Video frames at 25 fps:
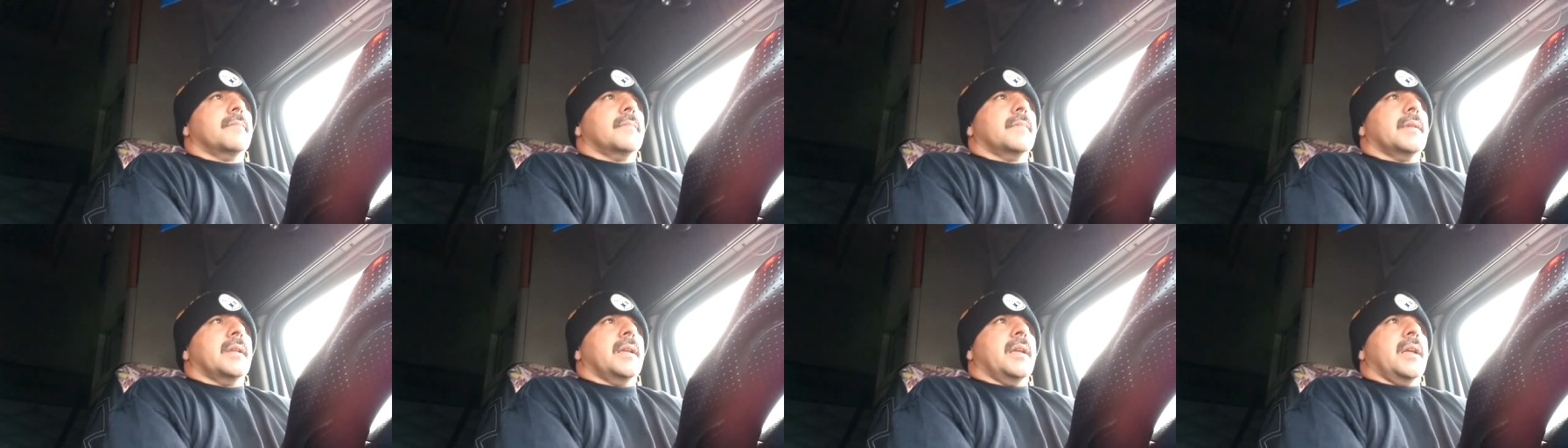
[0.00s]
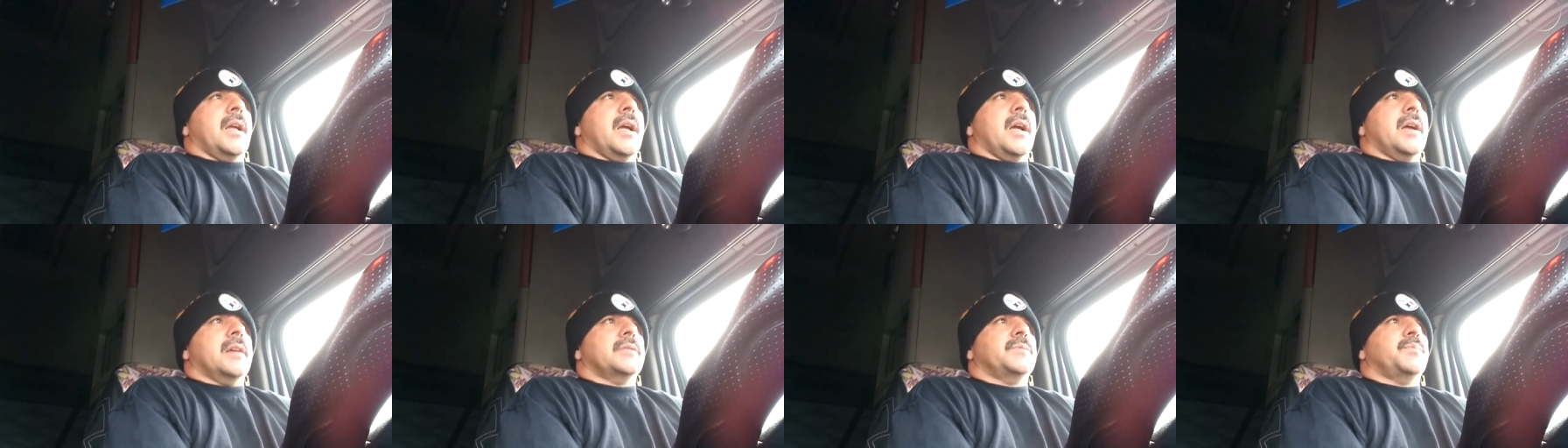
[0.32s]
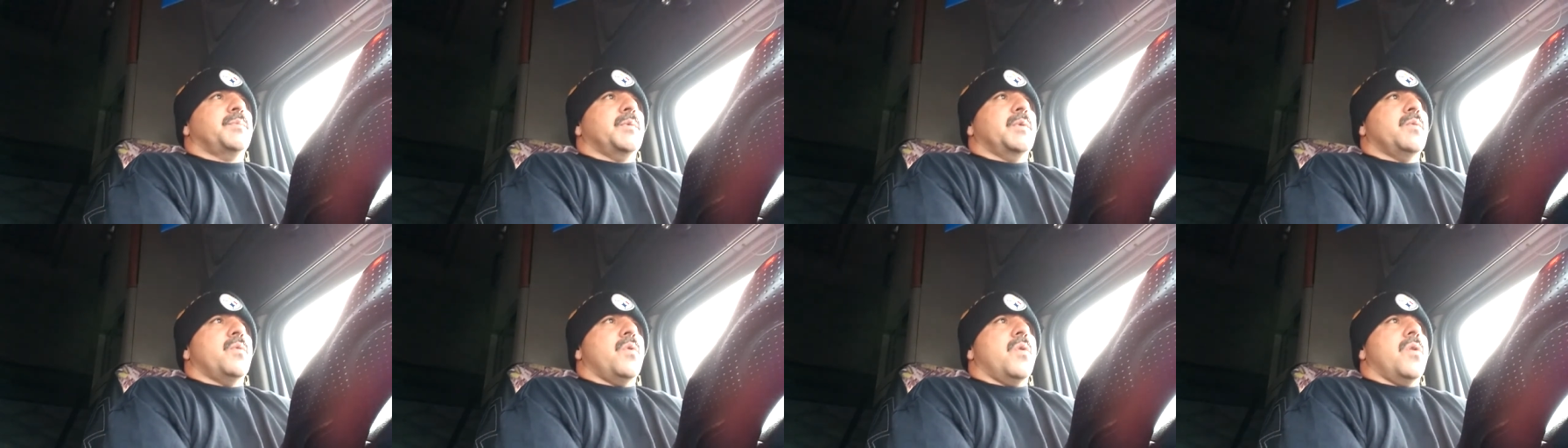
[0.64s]
he
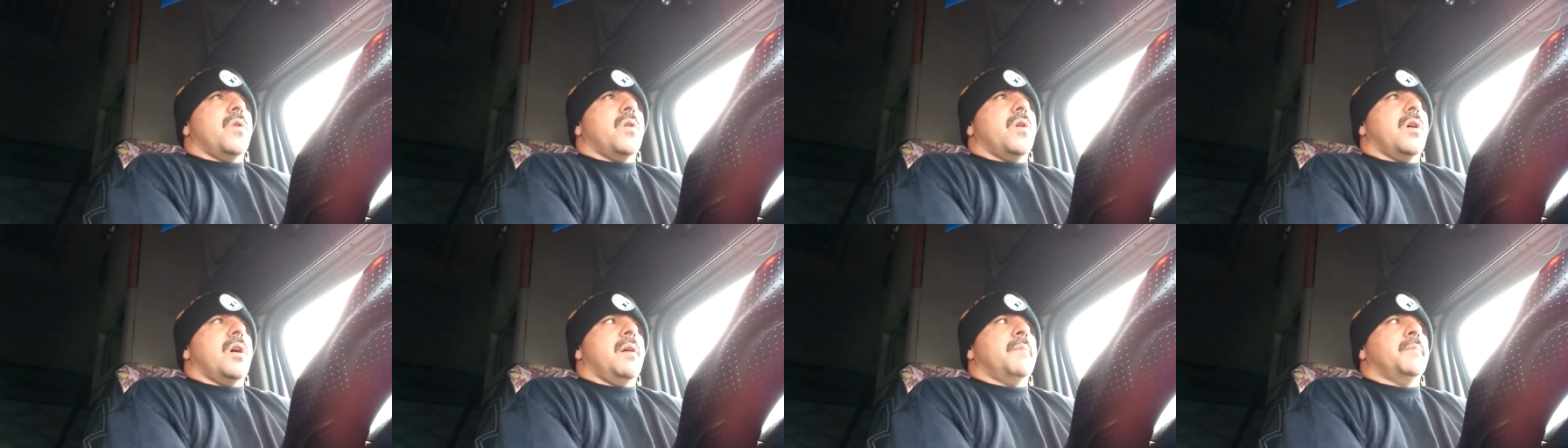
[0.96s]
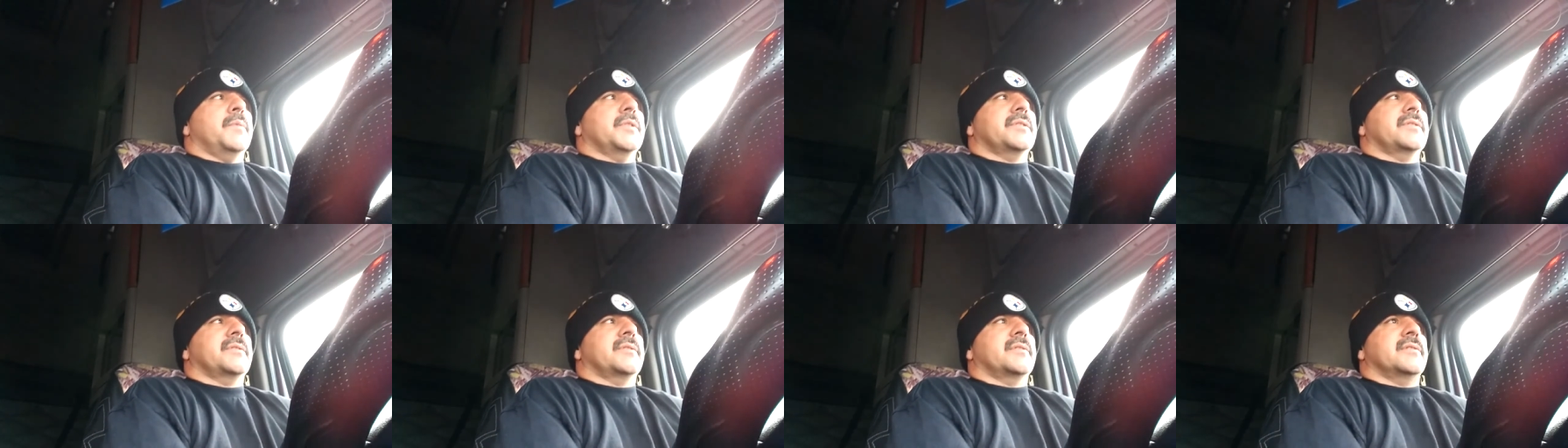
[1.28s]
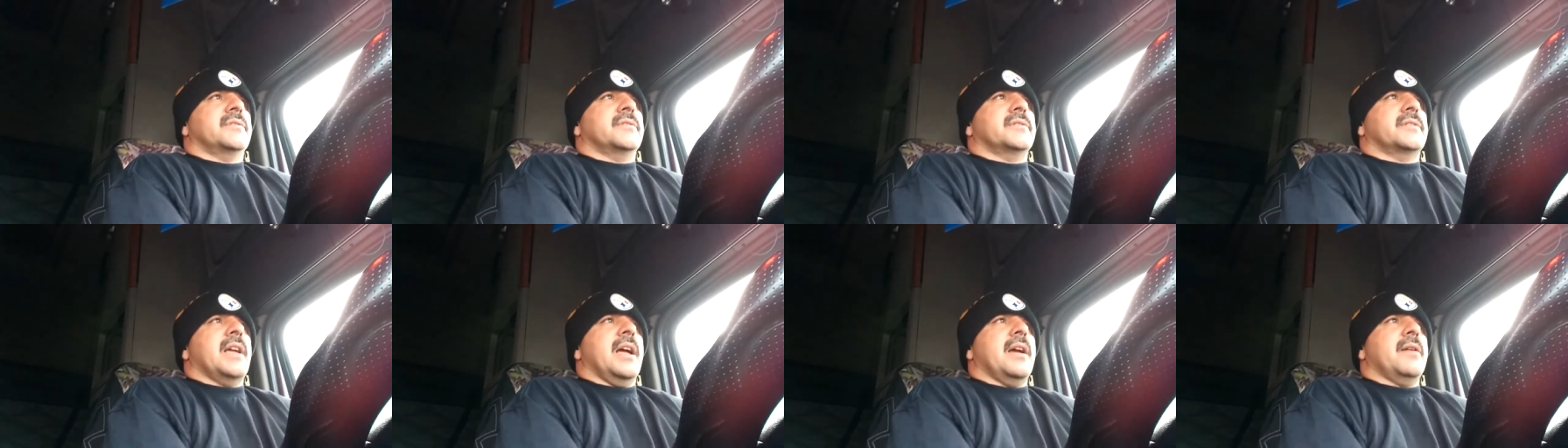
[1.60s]
asked me, well, how much
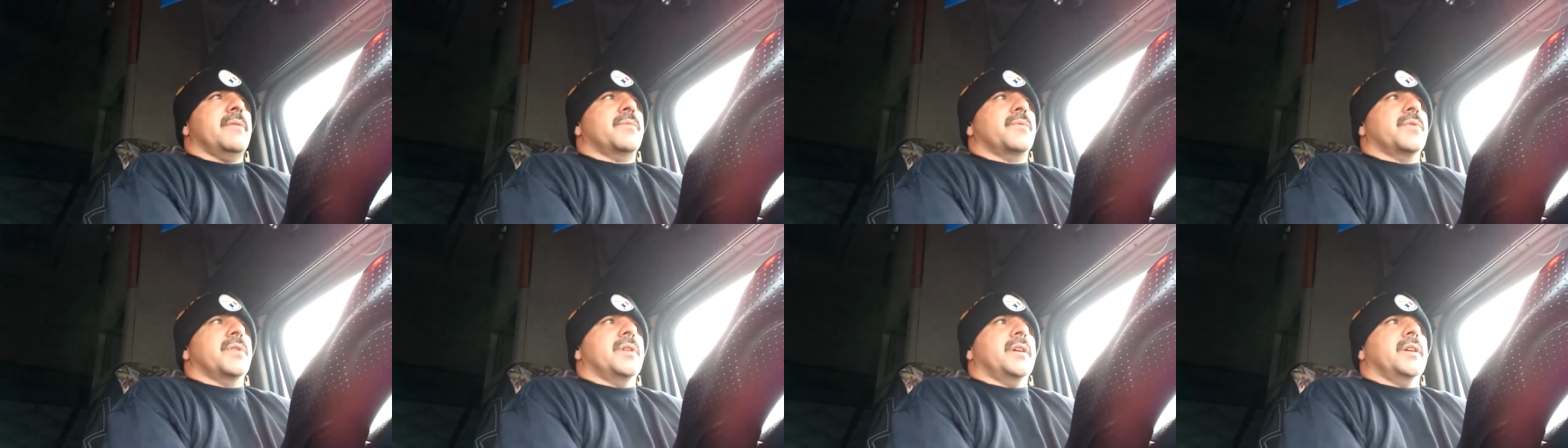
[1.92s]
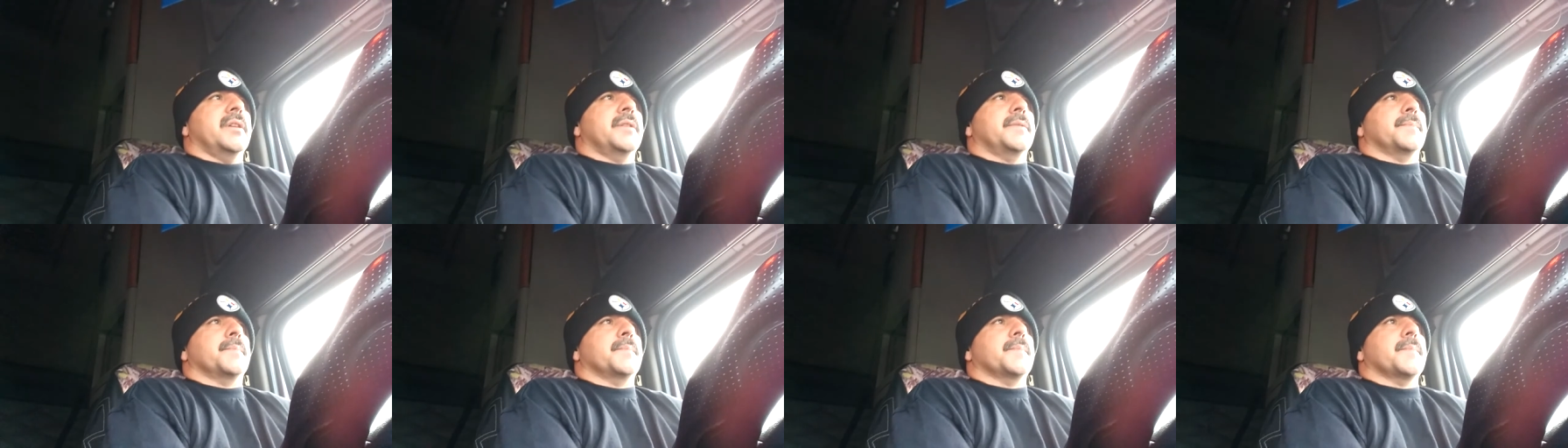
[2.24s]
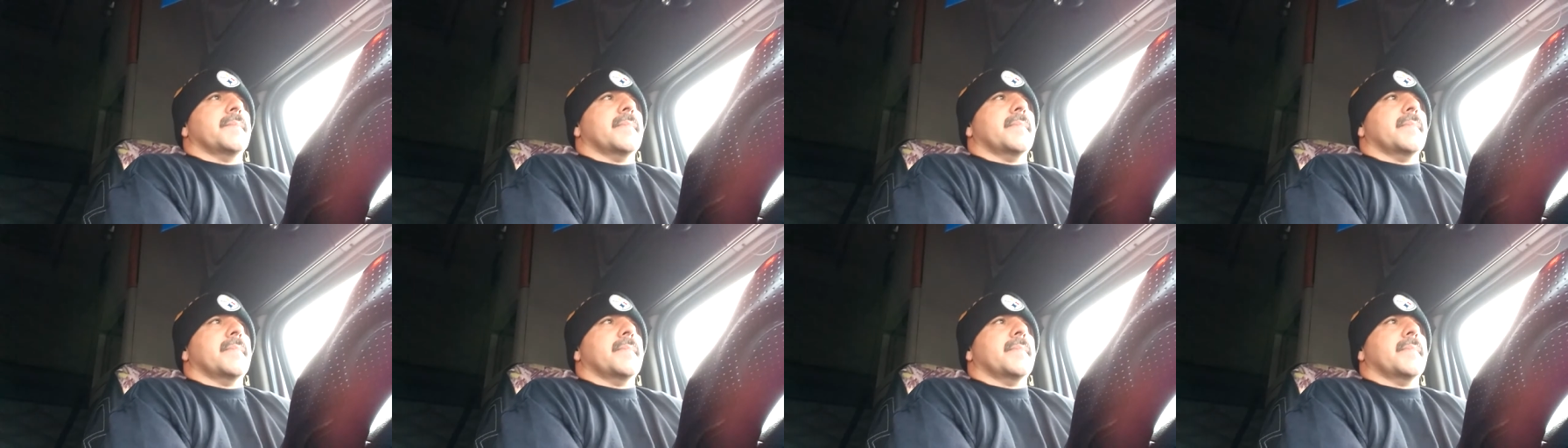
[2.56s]
does that run?